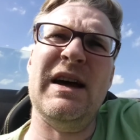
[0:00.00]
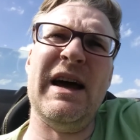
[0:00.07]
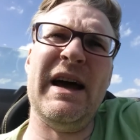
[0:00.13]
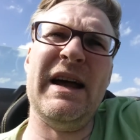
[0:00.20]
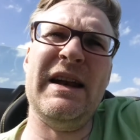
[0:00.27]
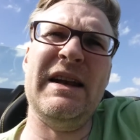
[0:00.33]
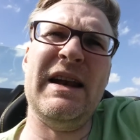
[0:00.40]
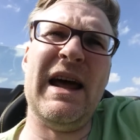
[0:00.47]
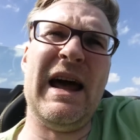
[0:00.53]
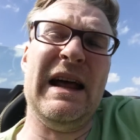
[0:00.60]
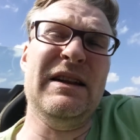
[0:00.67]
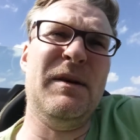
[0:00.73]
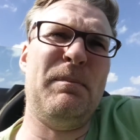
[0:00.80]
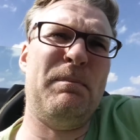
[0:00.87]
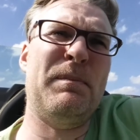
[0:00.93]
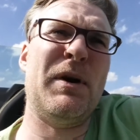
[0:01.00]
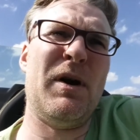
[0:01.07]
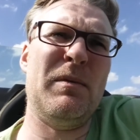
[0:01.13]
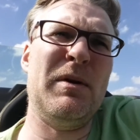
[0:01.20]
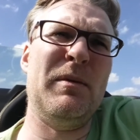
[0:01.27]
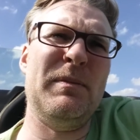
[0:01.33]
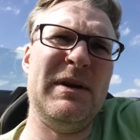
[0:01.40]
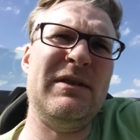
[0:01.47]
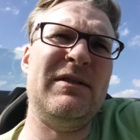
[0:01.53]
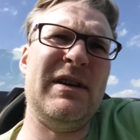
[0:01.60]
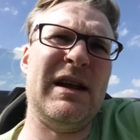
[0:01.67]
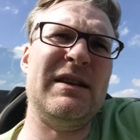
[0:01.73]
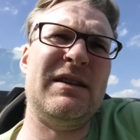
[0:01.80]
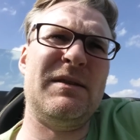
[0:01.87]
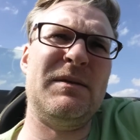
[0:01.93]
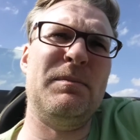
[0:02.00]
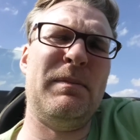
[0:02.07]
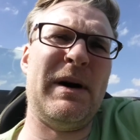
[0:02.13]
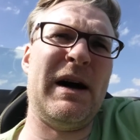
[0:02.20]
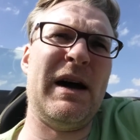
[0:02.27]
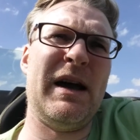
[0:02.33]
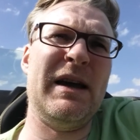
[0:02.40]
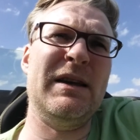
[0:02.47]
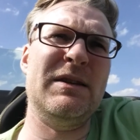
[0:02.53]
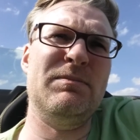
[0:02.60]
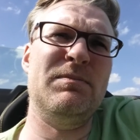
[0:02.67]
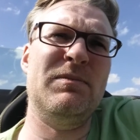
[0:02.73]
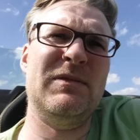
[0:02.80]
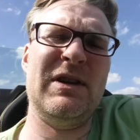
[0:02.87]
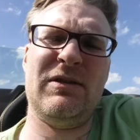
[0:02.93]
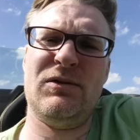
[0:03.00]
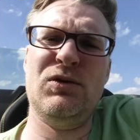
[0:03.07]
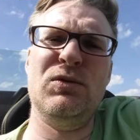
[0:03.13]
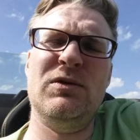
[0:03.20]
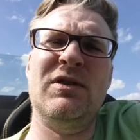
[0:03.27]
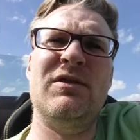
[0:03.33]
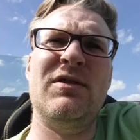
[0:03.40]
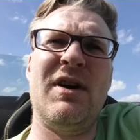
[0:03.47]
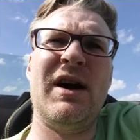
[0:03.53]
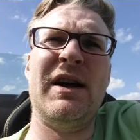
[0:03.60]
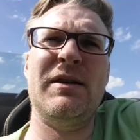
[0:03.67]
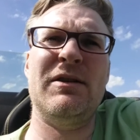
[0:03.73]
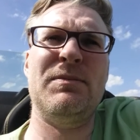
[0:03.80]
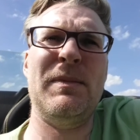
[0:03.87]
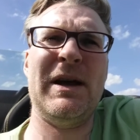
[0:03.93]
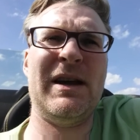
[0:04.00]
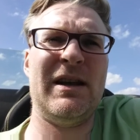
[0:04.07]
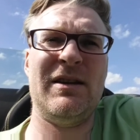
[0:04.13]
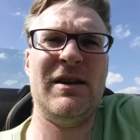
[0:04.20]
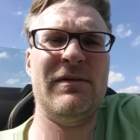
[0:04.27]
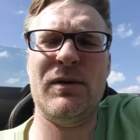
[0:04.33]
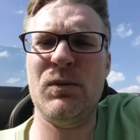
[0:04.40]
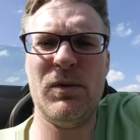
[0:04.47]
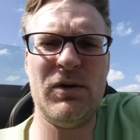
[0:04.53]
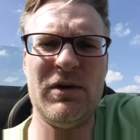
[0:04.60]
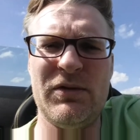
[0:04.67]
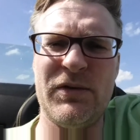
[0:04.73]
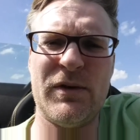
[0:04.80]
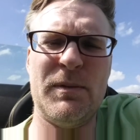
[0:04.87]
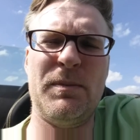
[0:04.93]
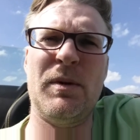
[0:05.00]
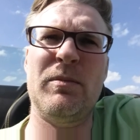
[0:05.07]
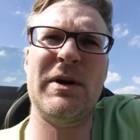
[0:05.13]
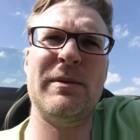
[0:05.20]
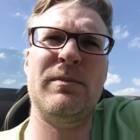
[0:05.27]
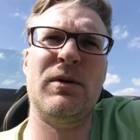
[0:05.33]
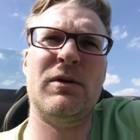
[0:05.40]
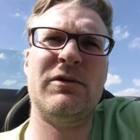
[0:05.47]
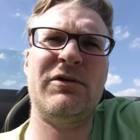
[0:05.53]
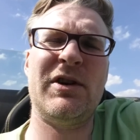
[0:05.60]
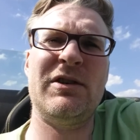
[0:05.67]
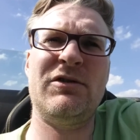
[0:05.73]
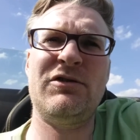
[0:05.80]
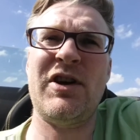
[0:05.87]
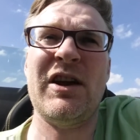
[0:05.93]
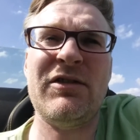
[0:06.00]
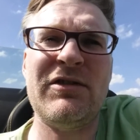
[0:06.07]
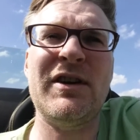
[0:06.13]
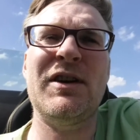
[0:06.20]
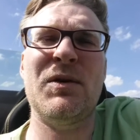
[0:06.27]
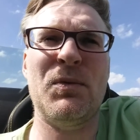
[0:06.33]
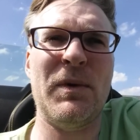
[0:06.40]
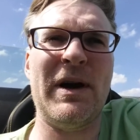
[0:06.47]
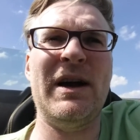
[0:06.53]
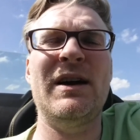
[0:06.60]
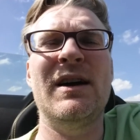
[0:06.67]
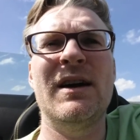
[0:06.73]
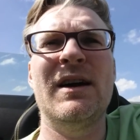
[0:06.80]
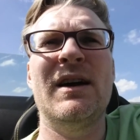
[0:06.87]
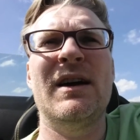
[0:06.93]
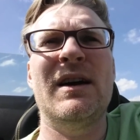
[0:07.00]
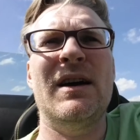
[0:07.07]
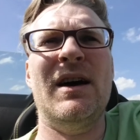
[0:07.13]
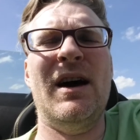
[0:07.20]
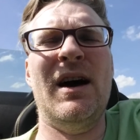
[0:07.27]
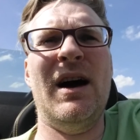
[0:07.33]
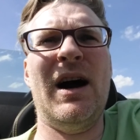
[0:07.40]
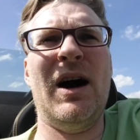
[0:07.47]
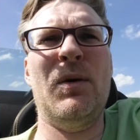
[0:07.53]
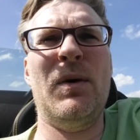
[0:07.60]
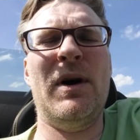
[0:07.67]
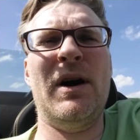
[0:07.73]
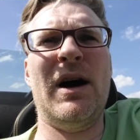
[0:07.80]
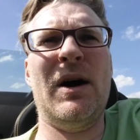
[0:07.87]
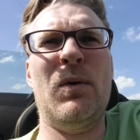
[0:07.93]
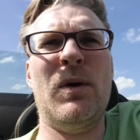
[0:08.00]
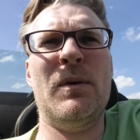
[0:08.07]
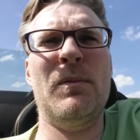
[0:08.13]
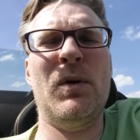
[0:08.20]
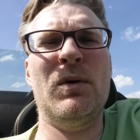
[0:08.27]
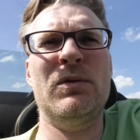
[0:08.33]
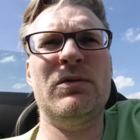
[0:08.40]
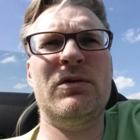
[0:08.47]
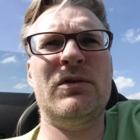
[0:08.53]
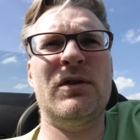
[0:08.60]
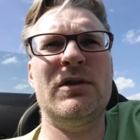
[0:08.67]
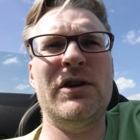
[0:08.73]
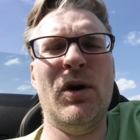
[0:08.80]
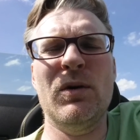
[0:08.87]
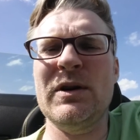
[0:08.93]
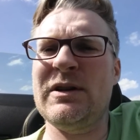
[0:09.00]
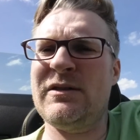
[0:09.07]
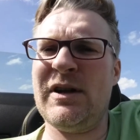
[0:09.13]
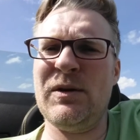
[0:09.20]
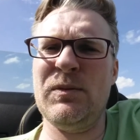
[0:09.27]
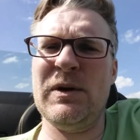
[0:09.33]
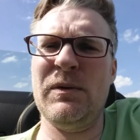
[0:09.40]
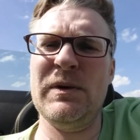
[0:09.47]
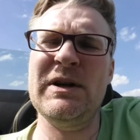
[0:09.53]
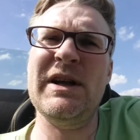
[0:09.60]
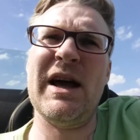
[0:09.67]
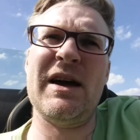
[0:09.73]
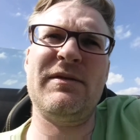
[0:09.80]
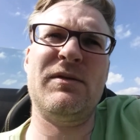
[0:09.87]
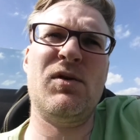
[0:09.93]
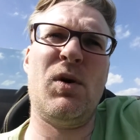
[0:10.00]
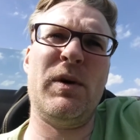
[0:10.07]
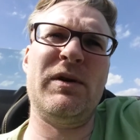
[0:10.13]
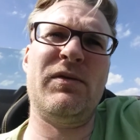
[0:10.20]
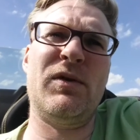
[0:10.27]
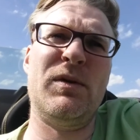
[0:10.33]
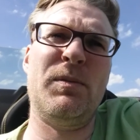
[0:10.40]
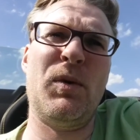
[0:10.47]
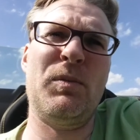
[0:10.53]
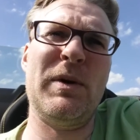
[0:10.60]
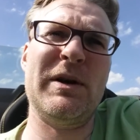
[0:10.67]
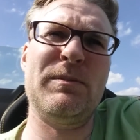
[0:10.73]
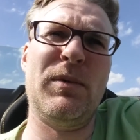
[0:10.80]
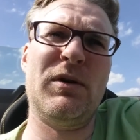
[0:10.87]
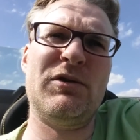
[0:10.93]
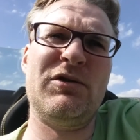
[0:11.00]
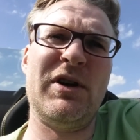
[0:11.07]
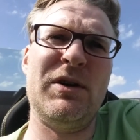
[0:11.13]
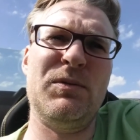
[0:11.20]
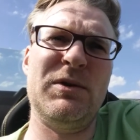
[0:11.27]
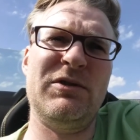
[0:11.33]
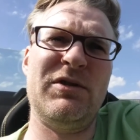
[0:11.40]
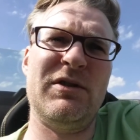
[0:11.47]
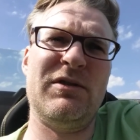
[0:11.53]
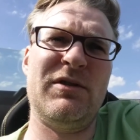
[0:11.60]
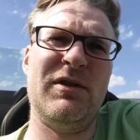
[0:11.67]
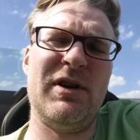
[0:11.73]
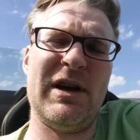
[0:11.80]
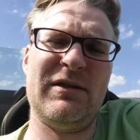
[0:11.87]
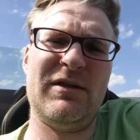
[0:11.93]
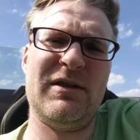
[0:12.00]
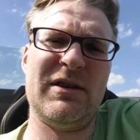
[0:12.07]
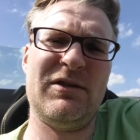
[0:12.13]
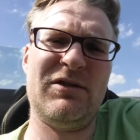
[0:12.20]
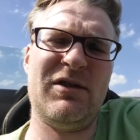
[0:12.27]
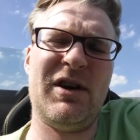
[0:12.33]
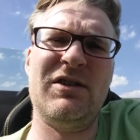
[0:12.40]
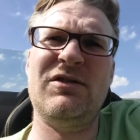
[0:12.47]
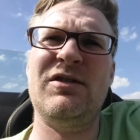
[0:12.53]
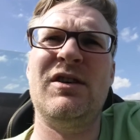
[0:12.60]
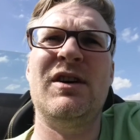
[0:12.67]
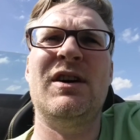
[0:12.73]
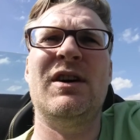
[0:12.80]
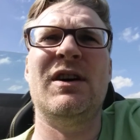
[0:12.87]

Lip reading: And the problem is that by this new design is making it even worse for the public blockchain, chasing away our most, the only thing we really have going for the public blockchain, which is the asset exchange.